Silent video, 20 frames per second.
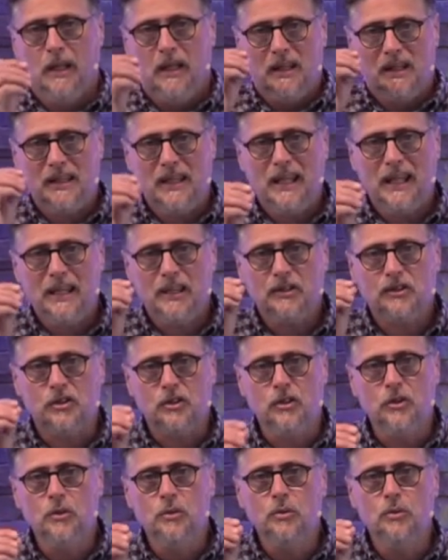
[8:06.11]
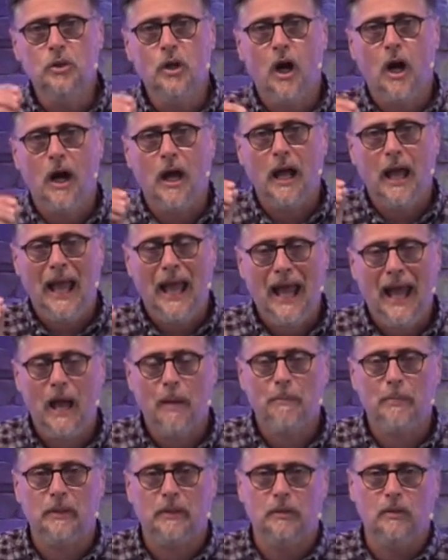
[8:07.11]
Things do not
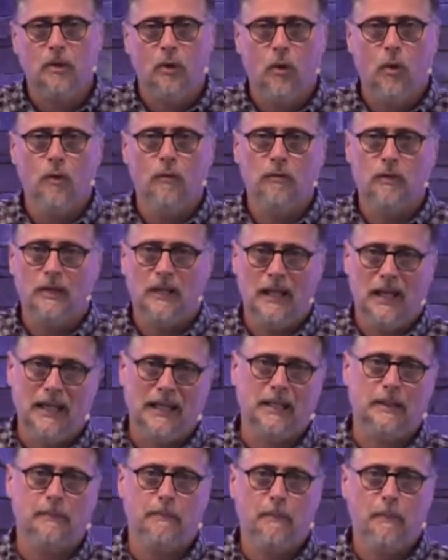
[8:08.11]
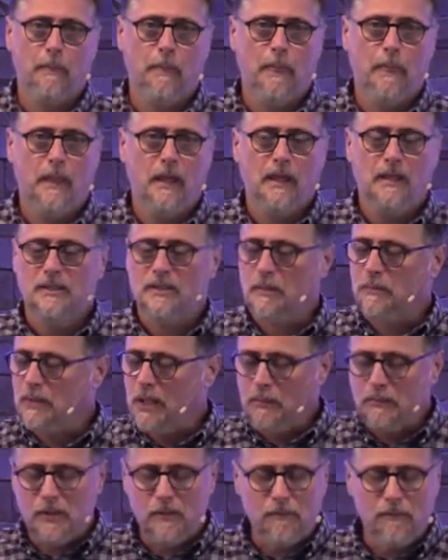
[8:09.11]
happen overnight.
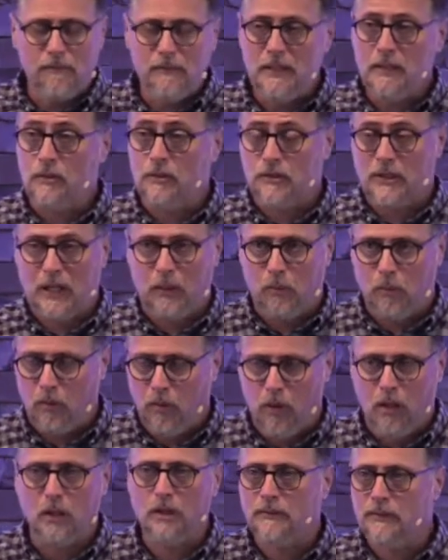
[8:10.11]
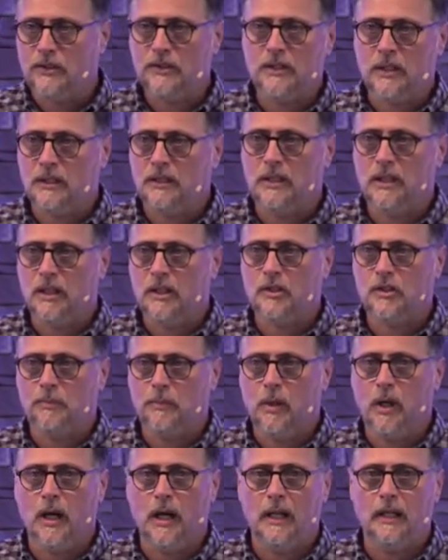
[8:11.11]
Sometimes it feels like we're all of a sudden in a
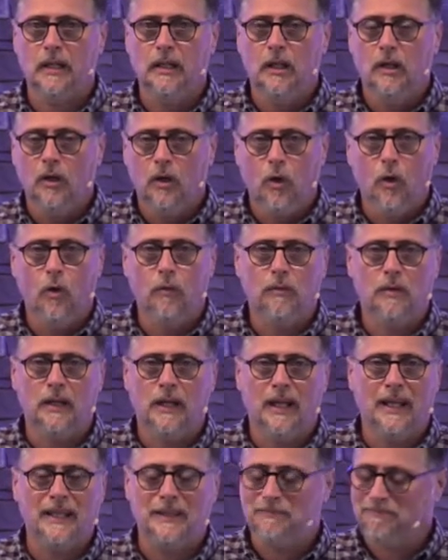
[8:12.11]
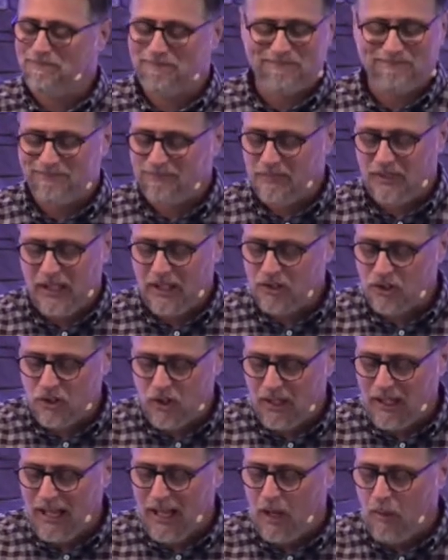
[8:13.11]
spot overnight. That's
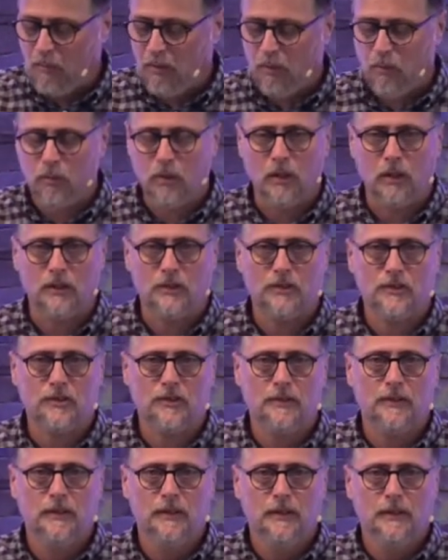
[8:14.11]
not how it works.